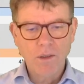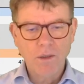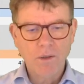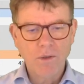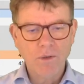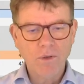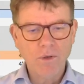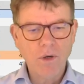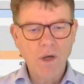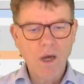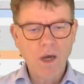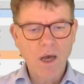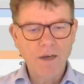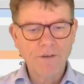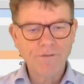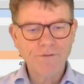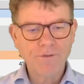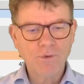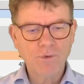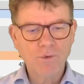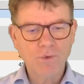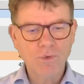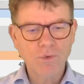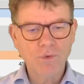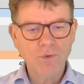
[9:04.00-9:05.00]
you
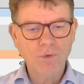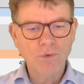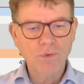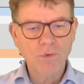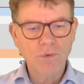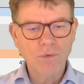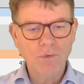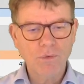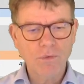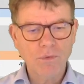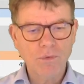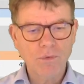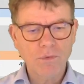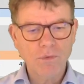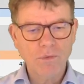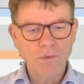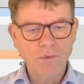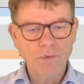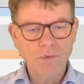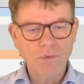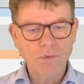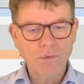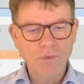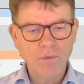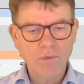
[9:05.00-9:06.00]
have to
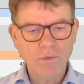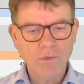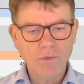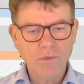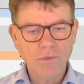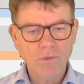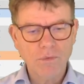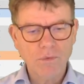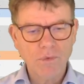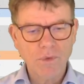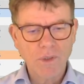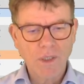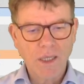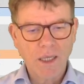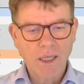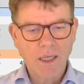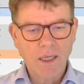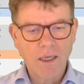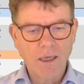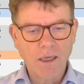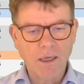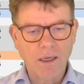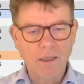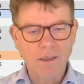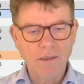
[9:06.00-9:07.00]

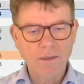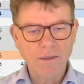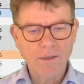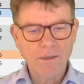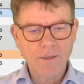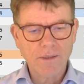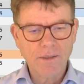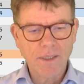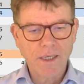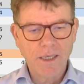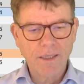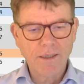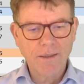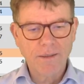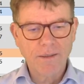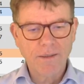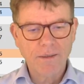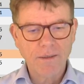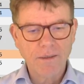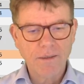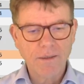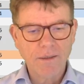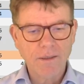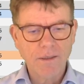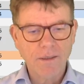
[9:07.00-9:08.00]
here set
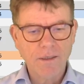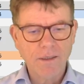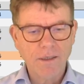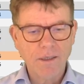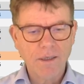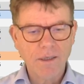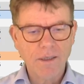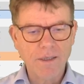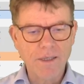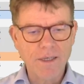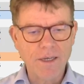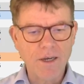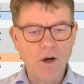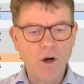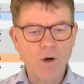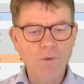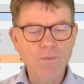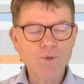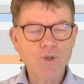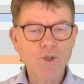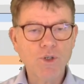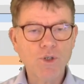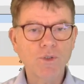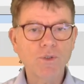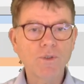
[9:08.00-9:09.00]
the
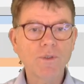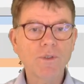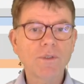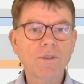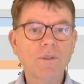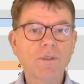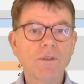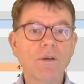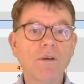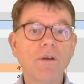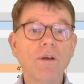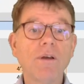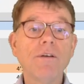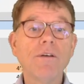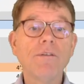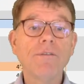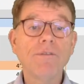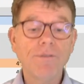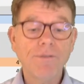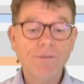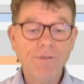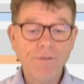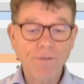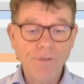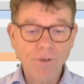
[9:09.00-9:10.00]
options
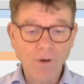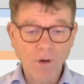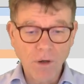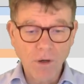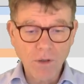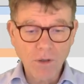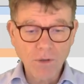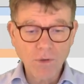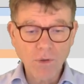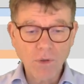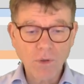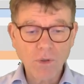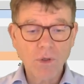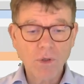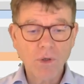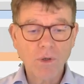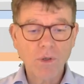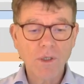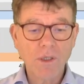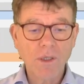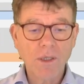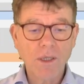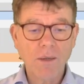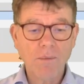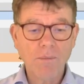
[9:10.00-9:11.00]
for your
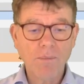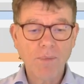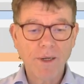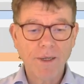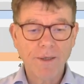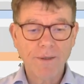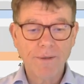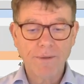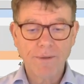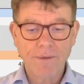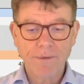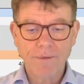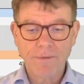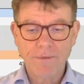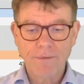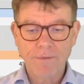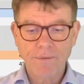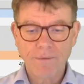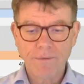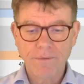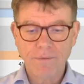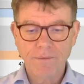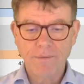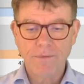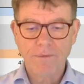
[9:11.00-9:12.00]
current template.
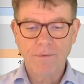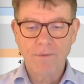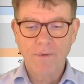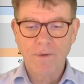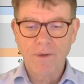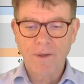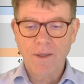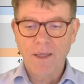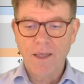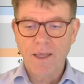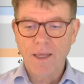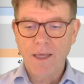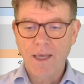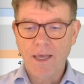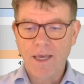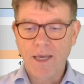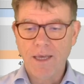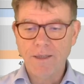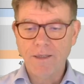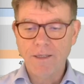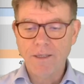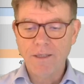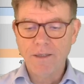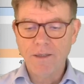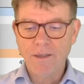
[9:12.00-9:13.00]

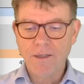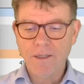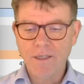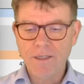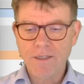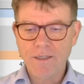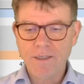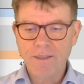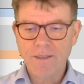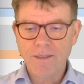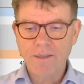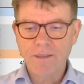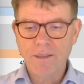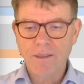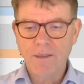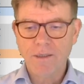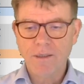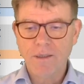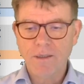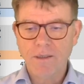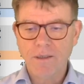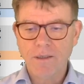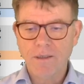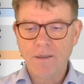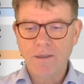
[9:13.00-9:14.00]
And in this
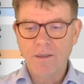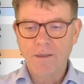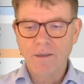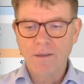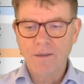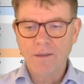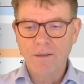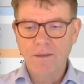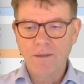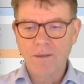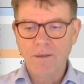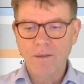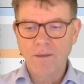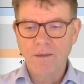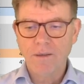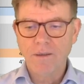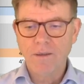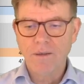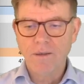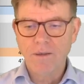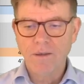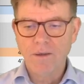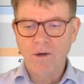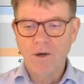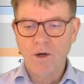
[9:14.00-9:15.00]

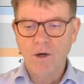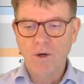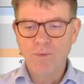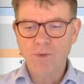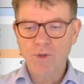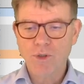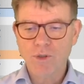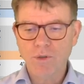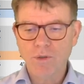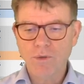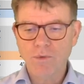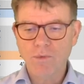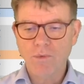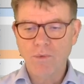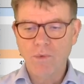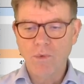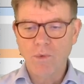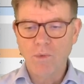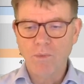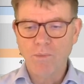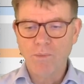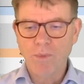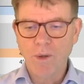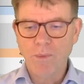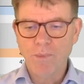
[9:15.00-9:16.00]
option
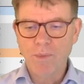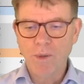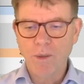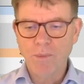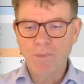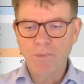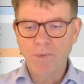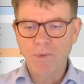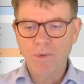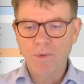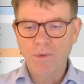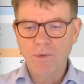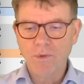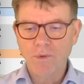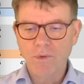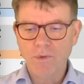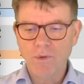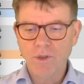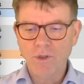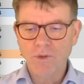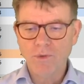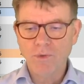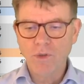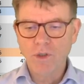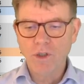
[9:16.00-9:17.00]
pop-up, you
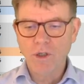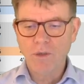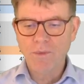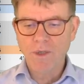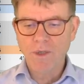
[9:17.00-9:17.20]
need to come